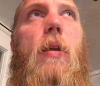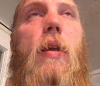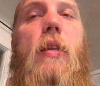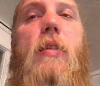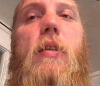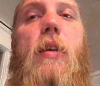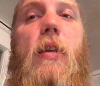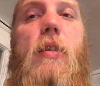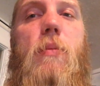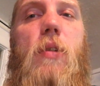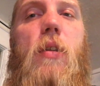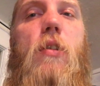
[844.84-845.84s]
get
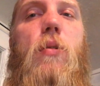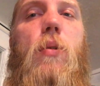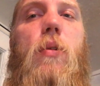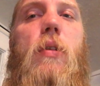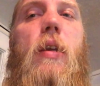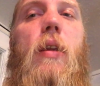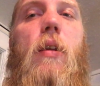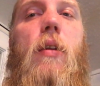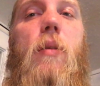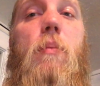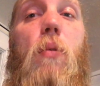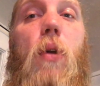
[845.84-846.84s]
some good tools. Get a
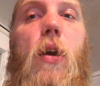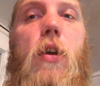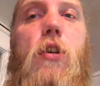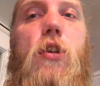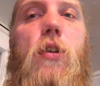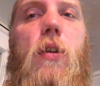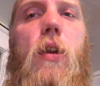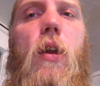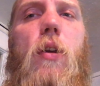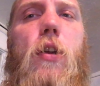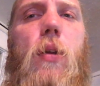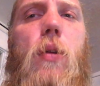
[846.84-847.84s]
good brush.
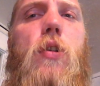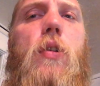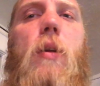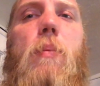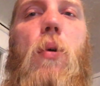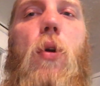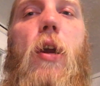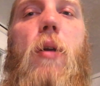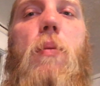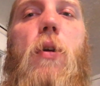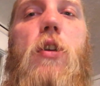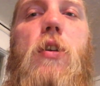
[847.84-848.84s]
Usually a boar
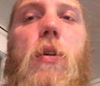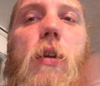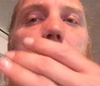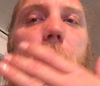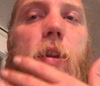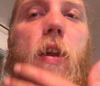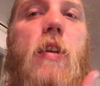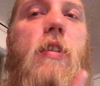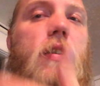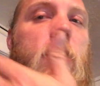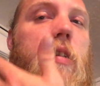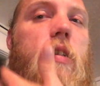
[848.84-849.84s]
hair brush that'll keep it
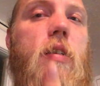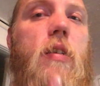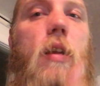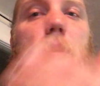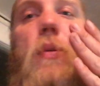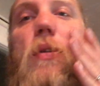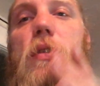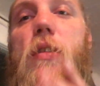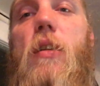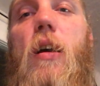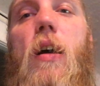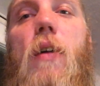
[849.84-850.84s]
nice and supple and
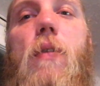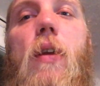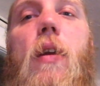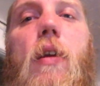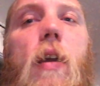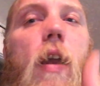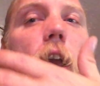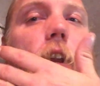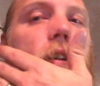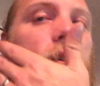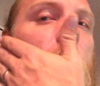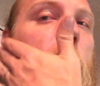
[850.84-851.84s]
soft,
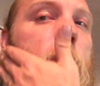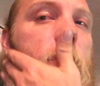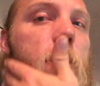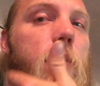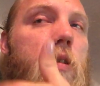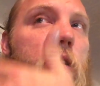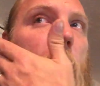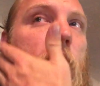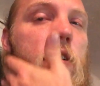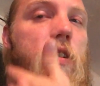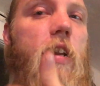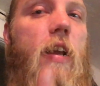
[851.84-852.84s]
and it'll keep some of those
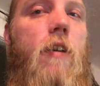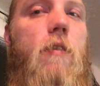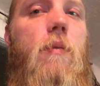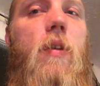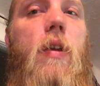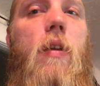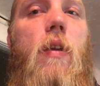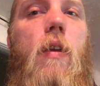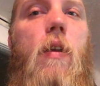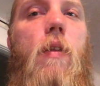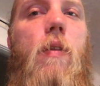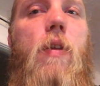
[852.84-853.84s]
hairs down.
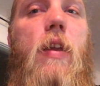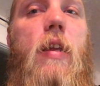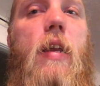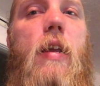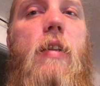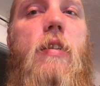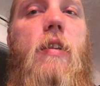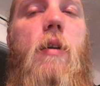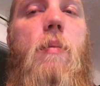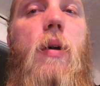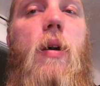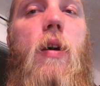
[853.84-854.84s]
Then get
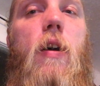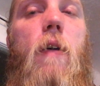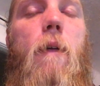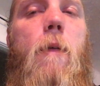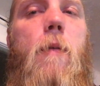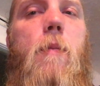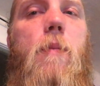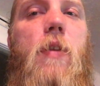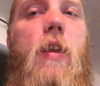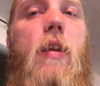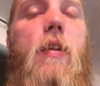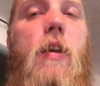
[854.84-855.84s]
a
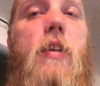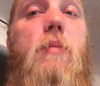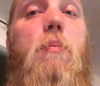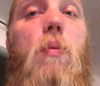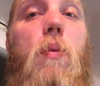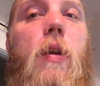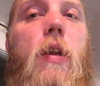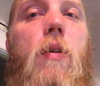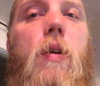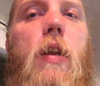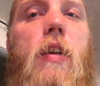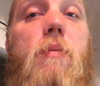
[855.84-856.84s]
nice
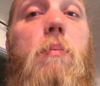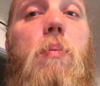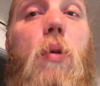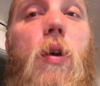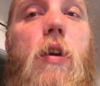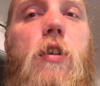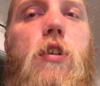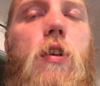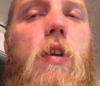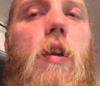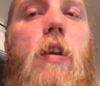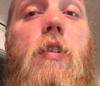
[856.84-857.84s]
brush
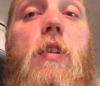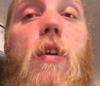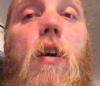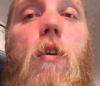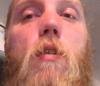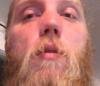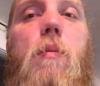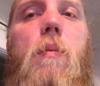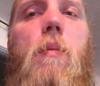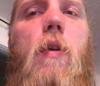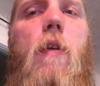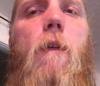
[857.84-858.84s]
and a nice comb,